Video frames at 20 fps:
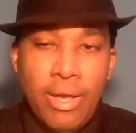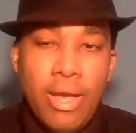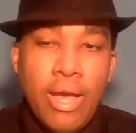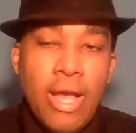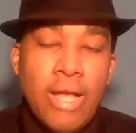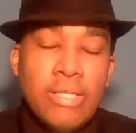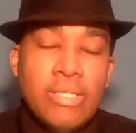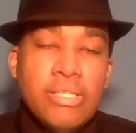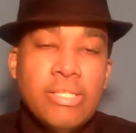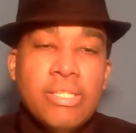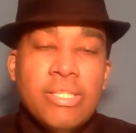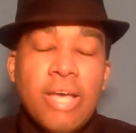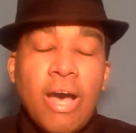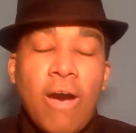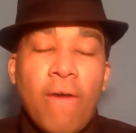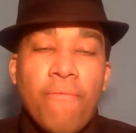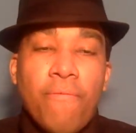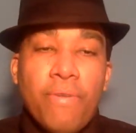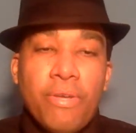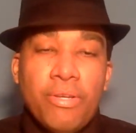It's
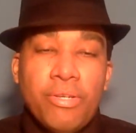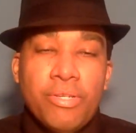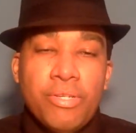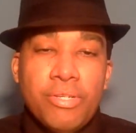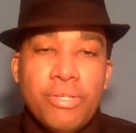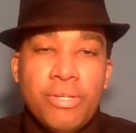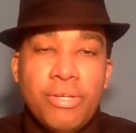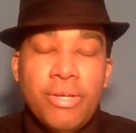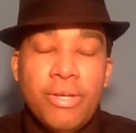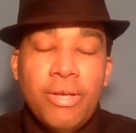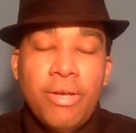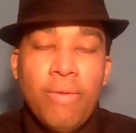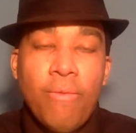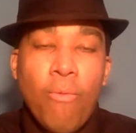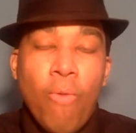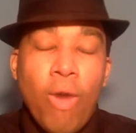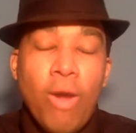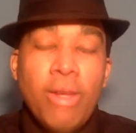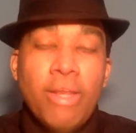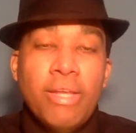selfish.
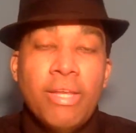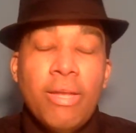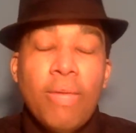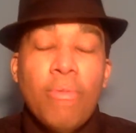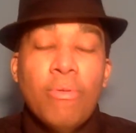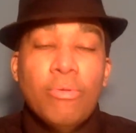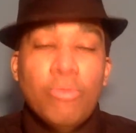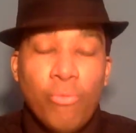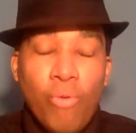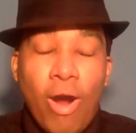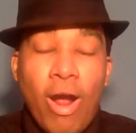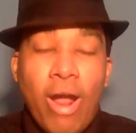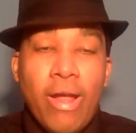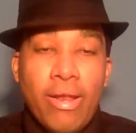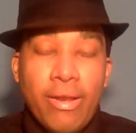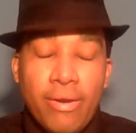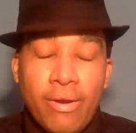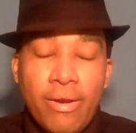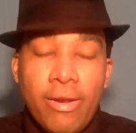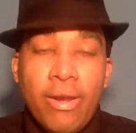What he did was
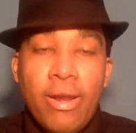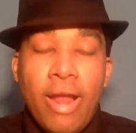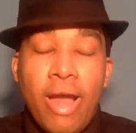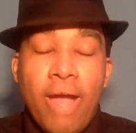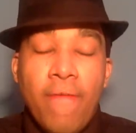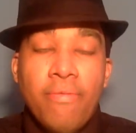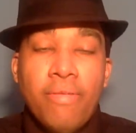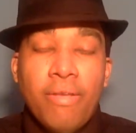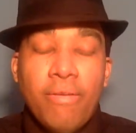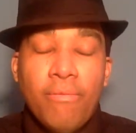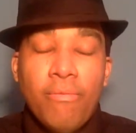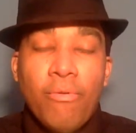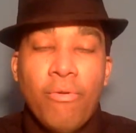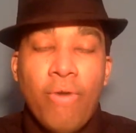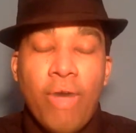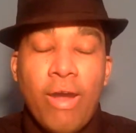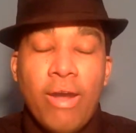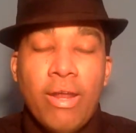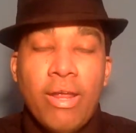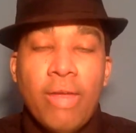right, and I have to give him
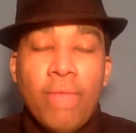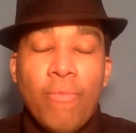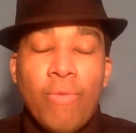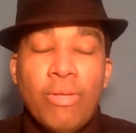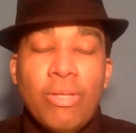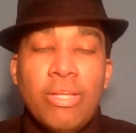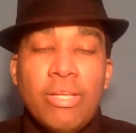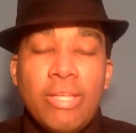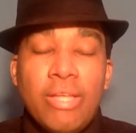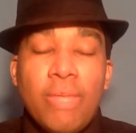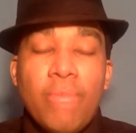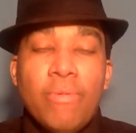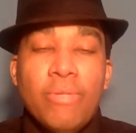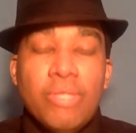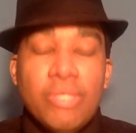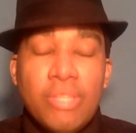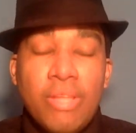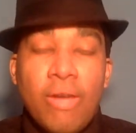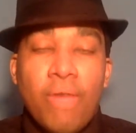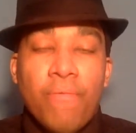credit. And what he did
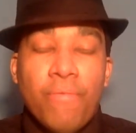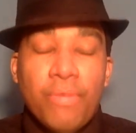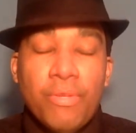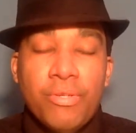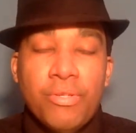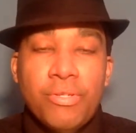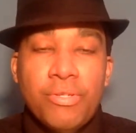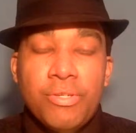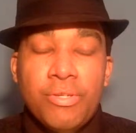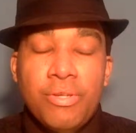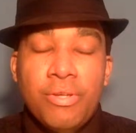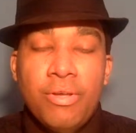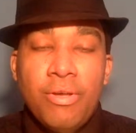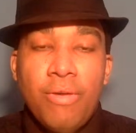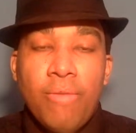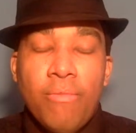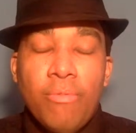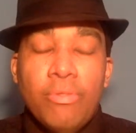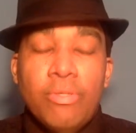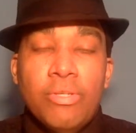was selfish,
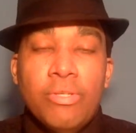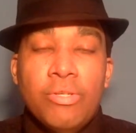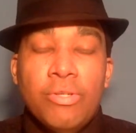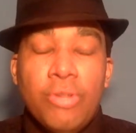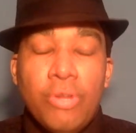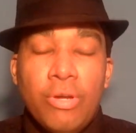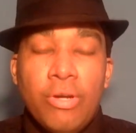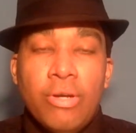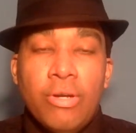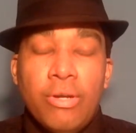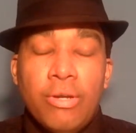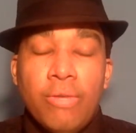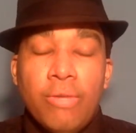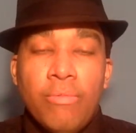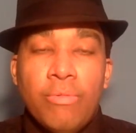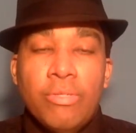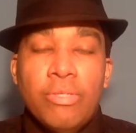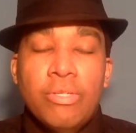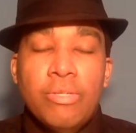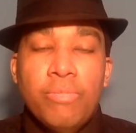which is good,
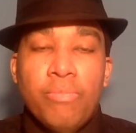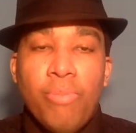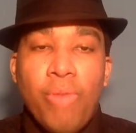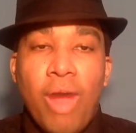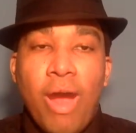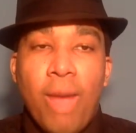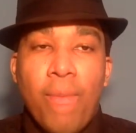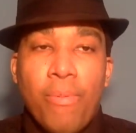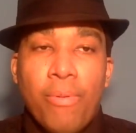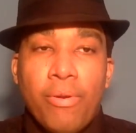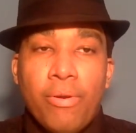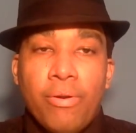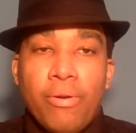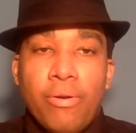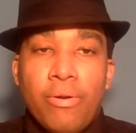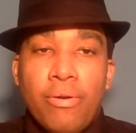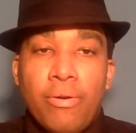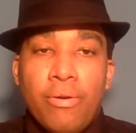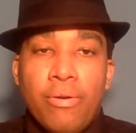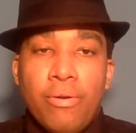which is proper.
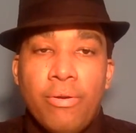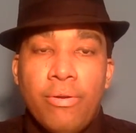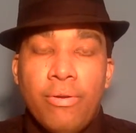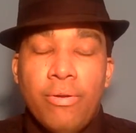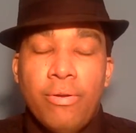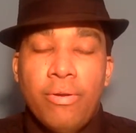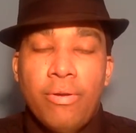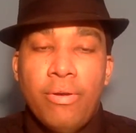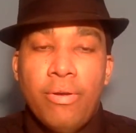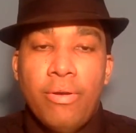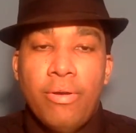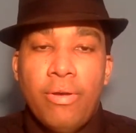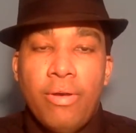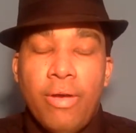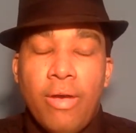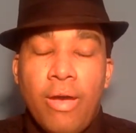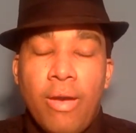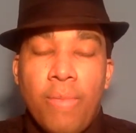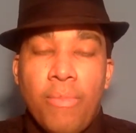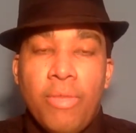
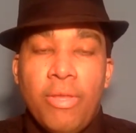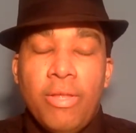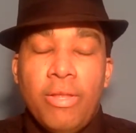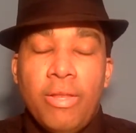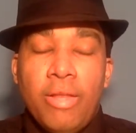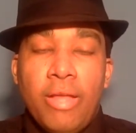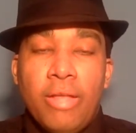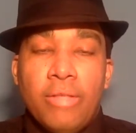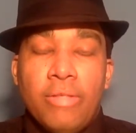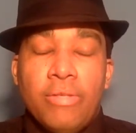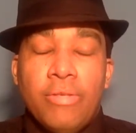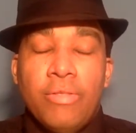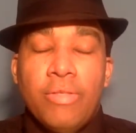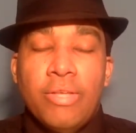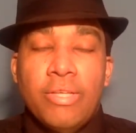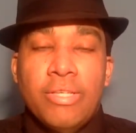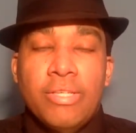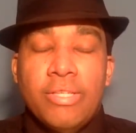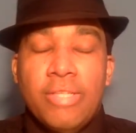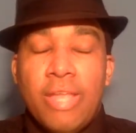I mean, to the
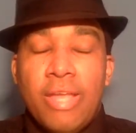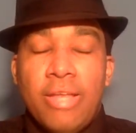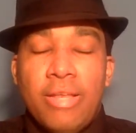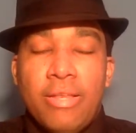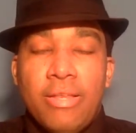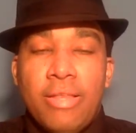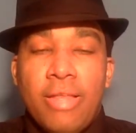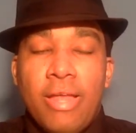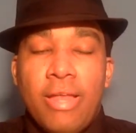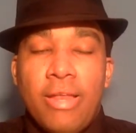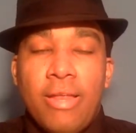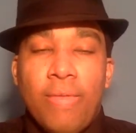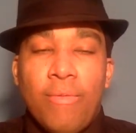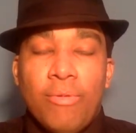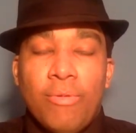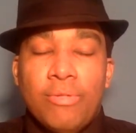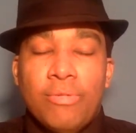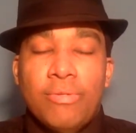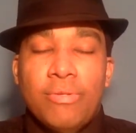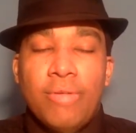extent that it
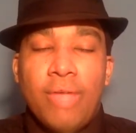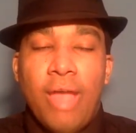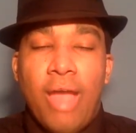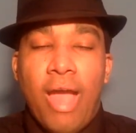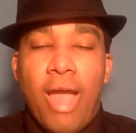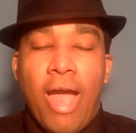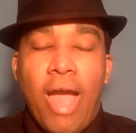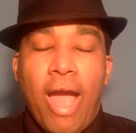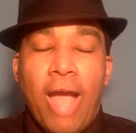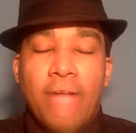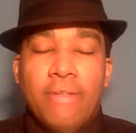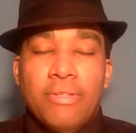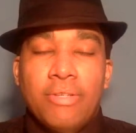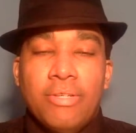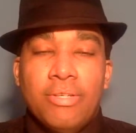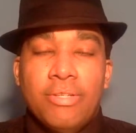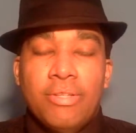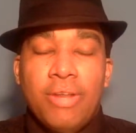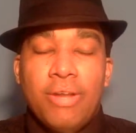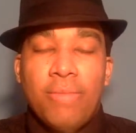was
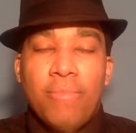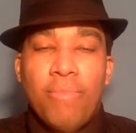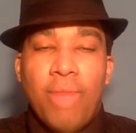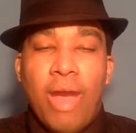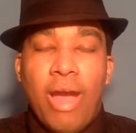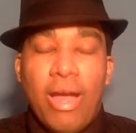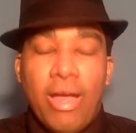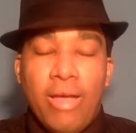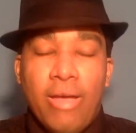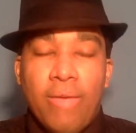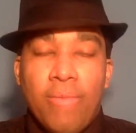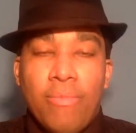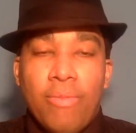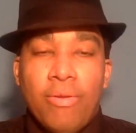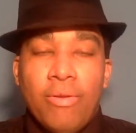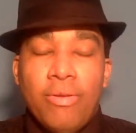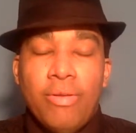actually done by him.